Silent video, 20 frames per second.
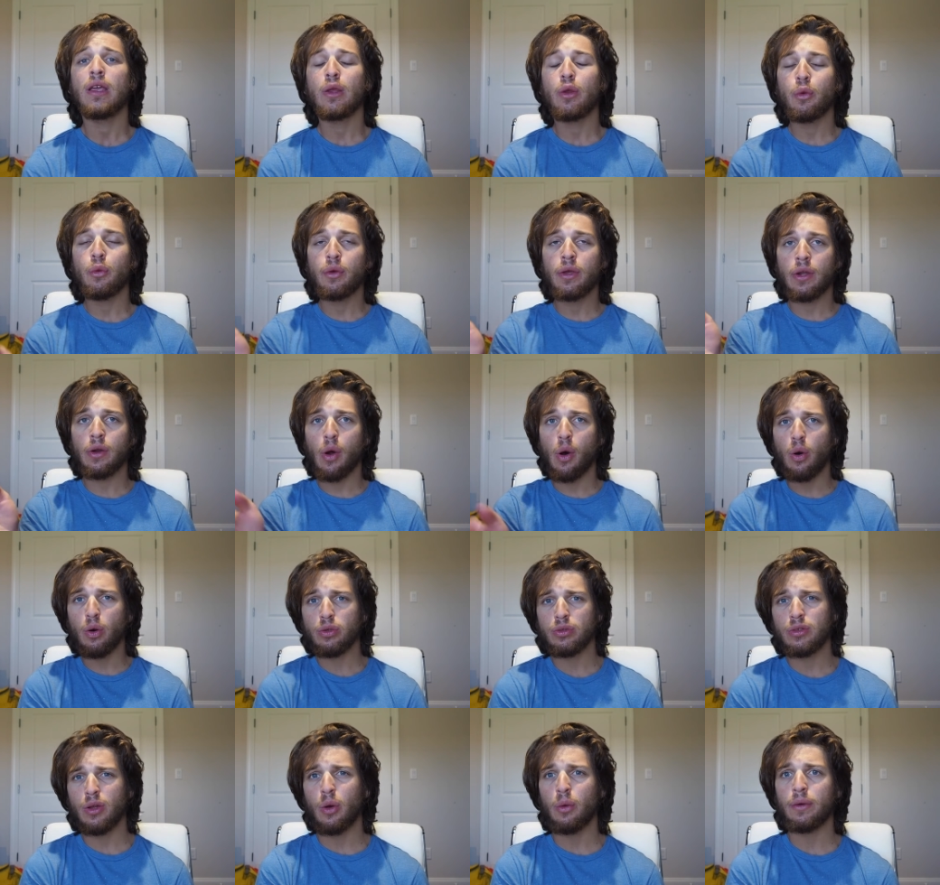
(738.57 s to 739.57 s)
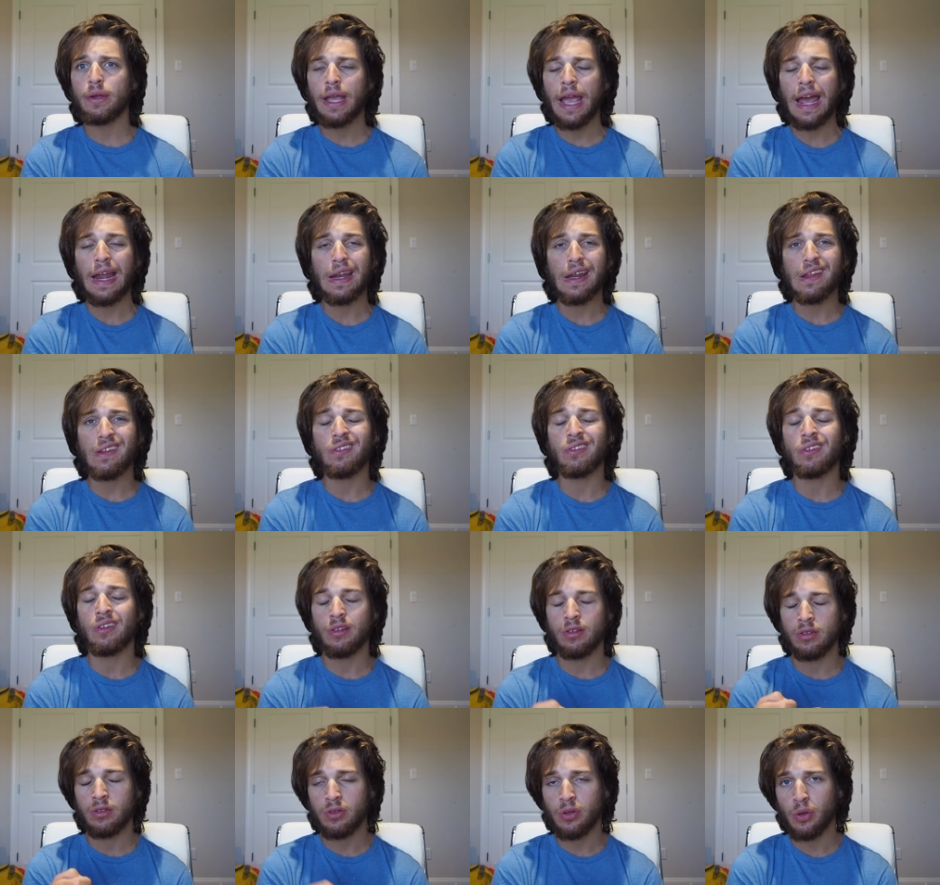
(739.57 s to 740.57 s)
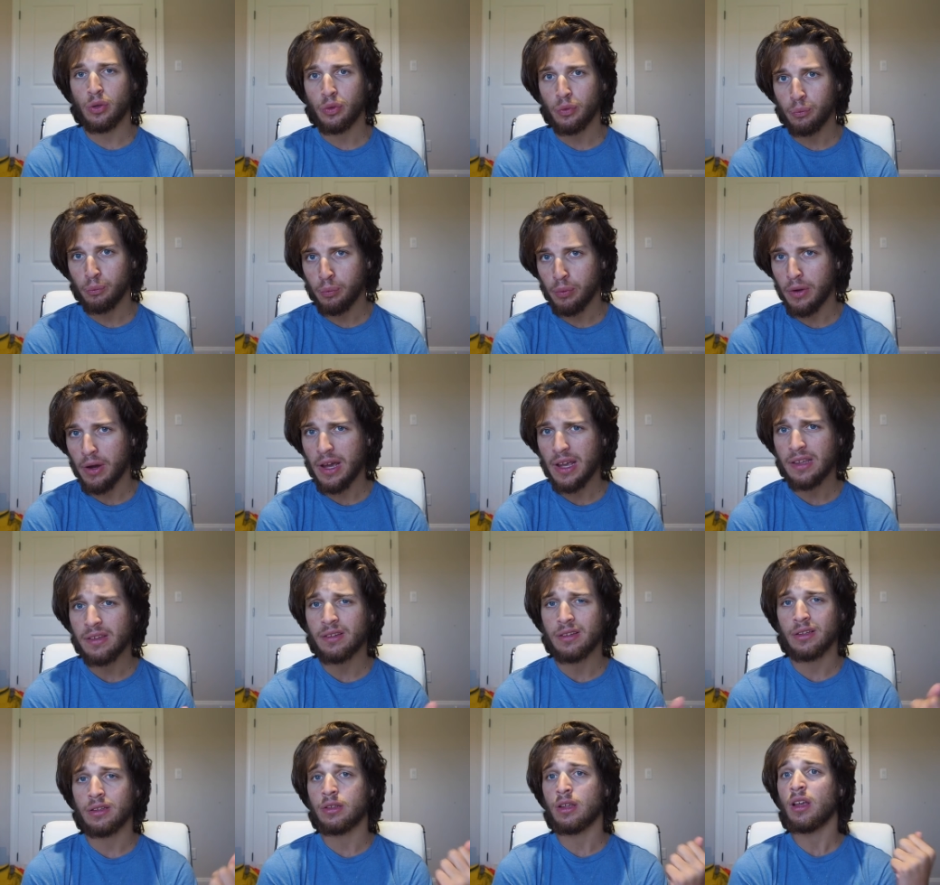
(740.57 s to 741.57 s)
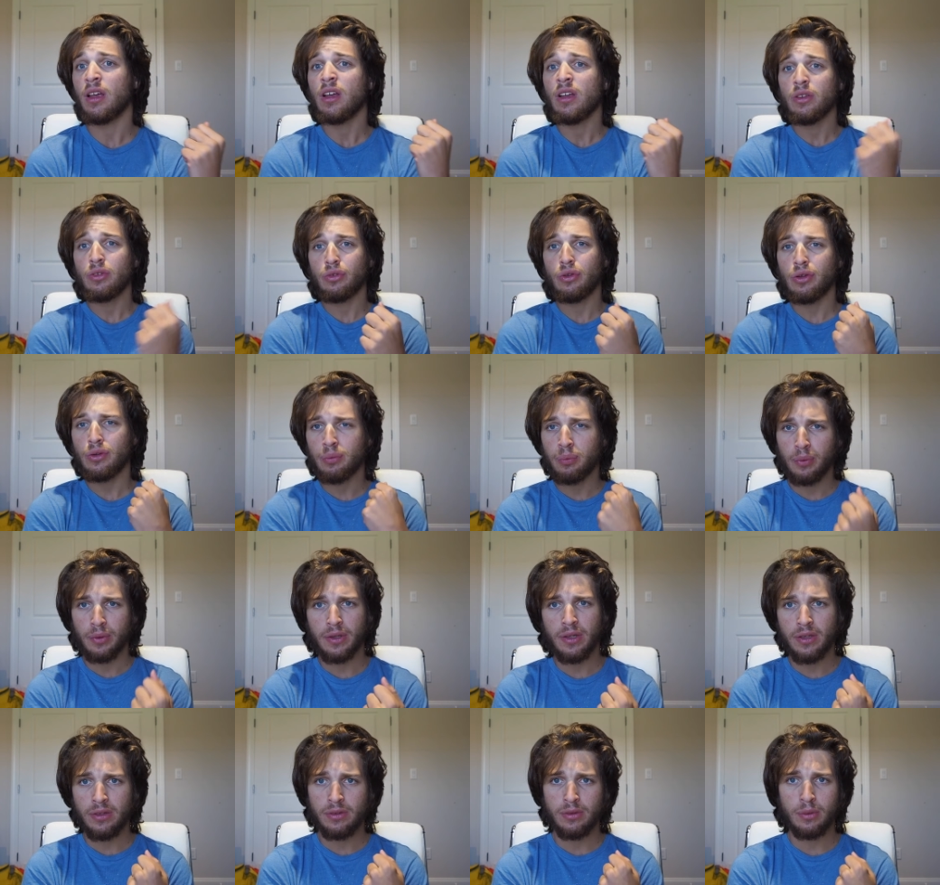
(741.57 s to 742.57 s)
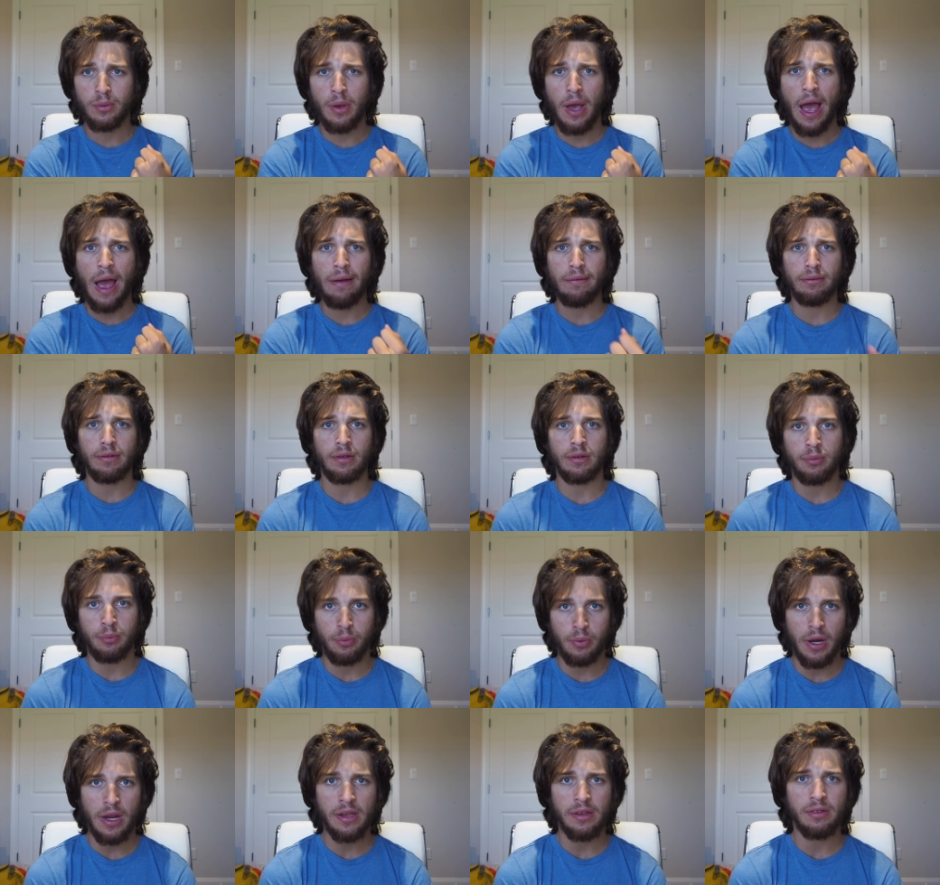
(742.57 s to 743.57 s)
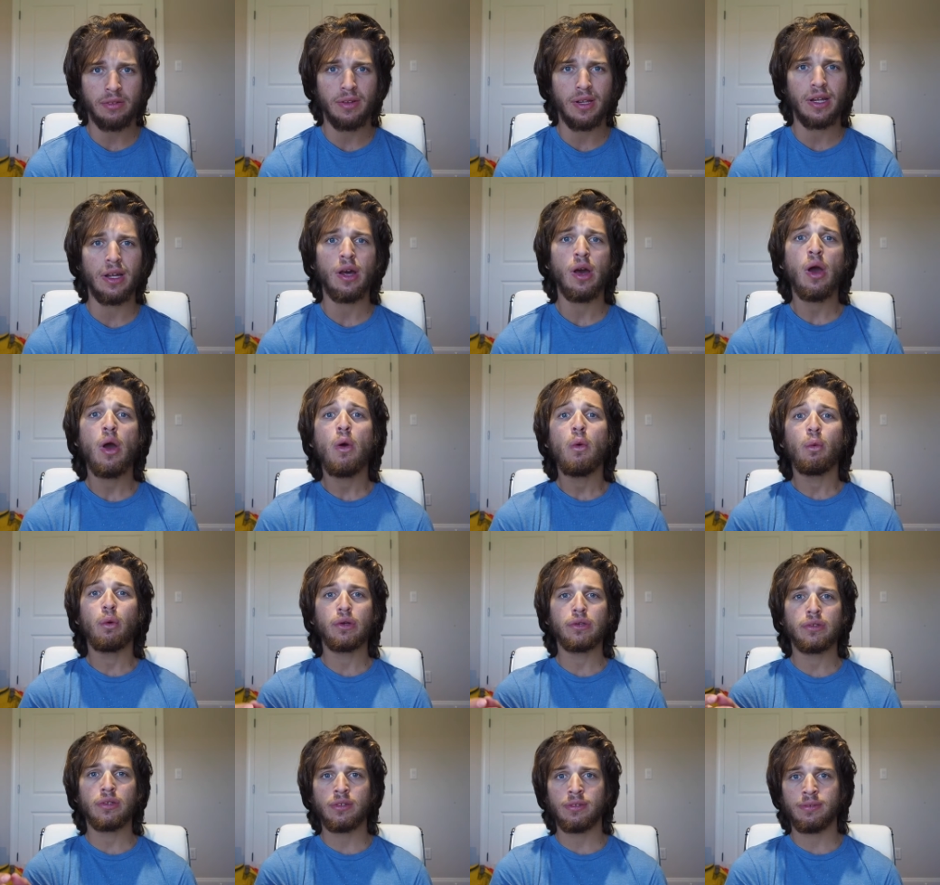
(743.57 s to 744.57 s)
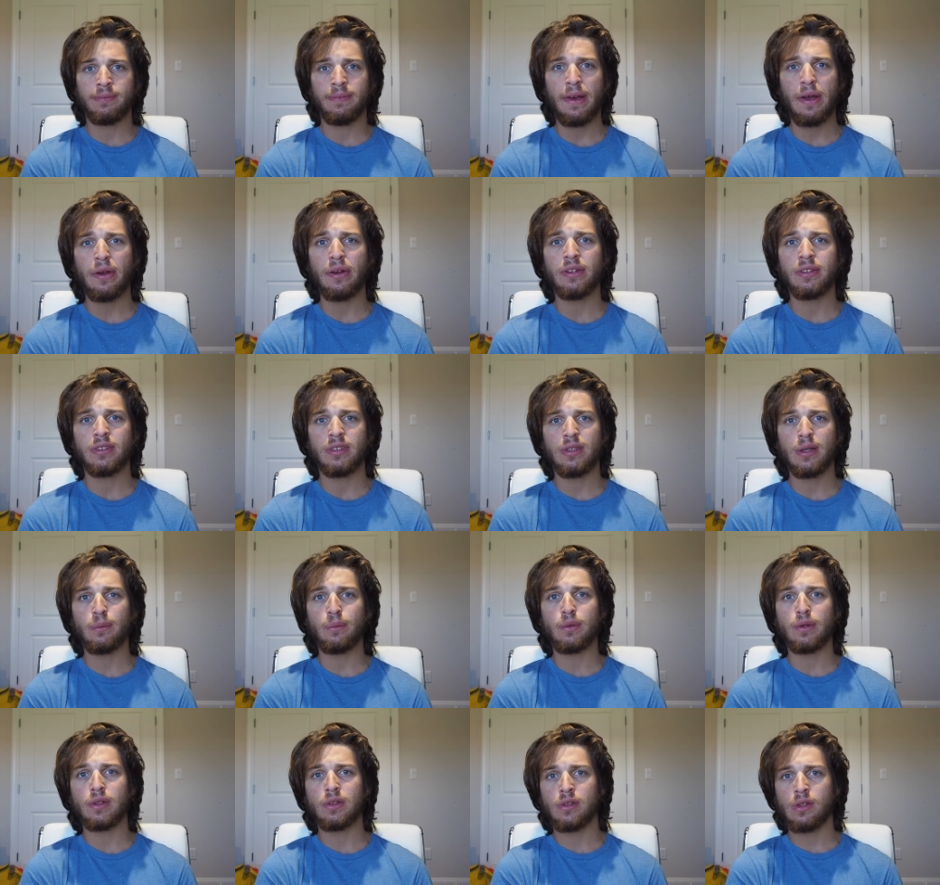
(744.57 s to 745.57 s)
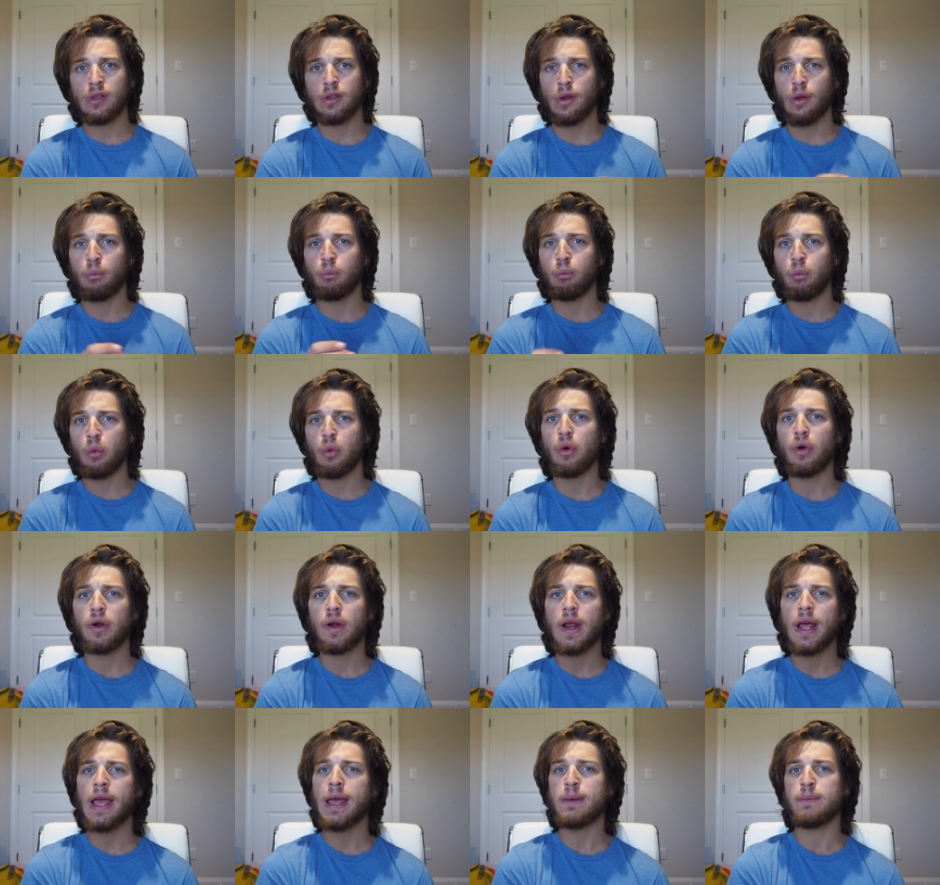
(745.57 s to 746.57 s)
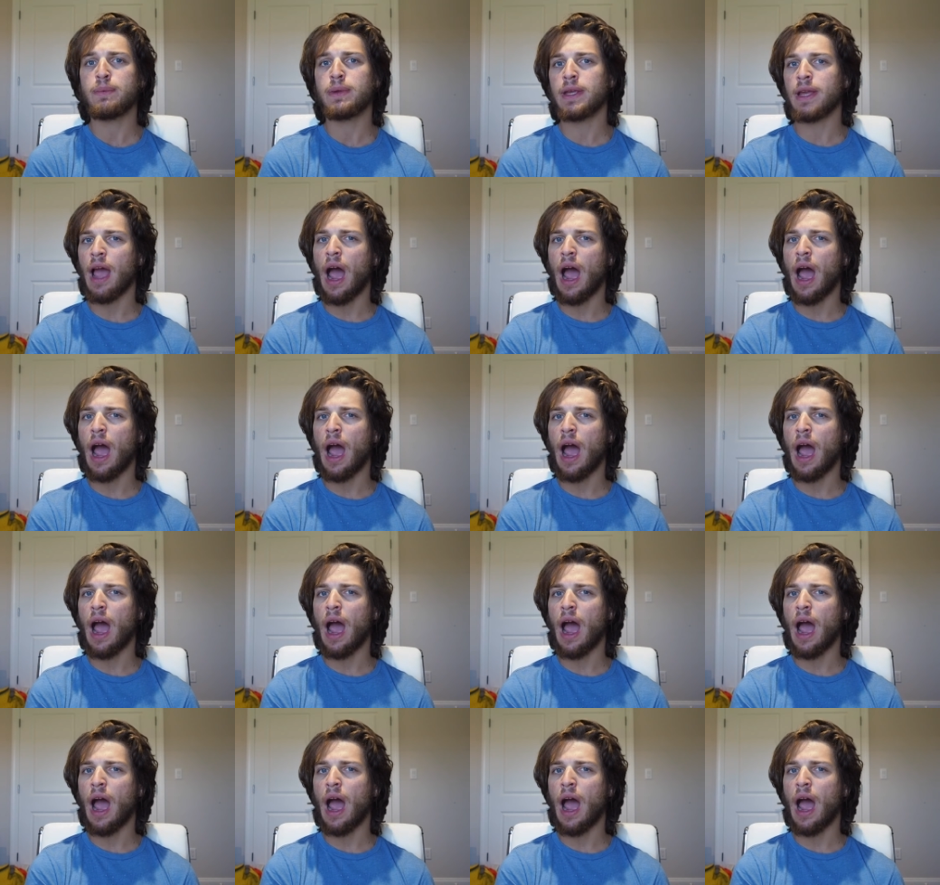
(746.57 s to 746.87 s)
you can also get into certain places just because you have this bracelet, which is very similar to the Bored Ape